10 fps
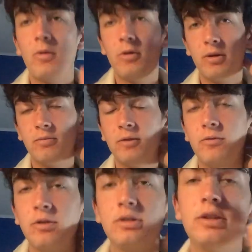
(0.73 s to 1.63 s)
Okay, the
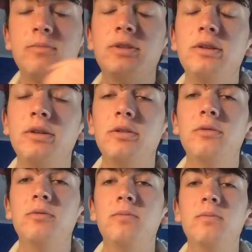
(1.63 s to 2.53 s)
first
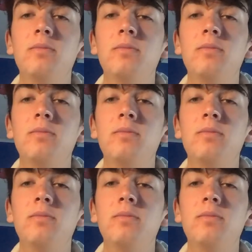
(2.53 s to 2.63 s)
MCQ